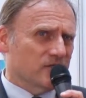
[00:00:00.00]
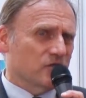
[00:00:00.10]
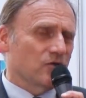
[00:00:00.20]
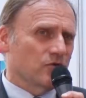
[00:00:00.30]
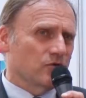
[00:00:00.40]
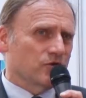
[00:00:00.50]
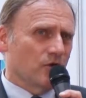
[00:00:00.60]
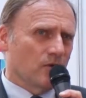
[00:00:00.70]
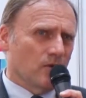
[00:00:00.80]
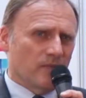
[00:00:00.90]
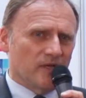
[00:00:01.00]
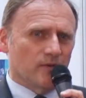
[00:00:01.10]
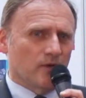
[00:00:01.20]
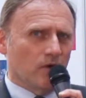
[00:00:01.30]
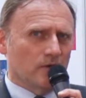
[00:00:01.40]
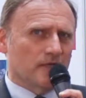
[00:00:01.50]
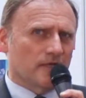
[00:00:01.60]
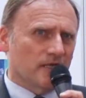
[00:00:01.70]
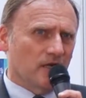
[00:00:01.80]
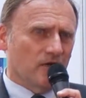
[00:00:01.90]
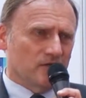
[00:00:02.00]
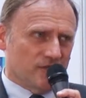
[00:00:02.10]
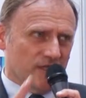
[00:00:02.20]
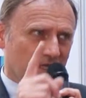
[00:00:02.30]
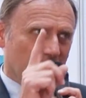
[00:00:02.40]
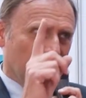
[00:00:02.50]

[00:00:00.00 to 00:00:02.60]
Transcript: solution between all the technology.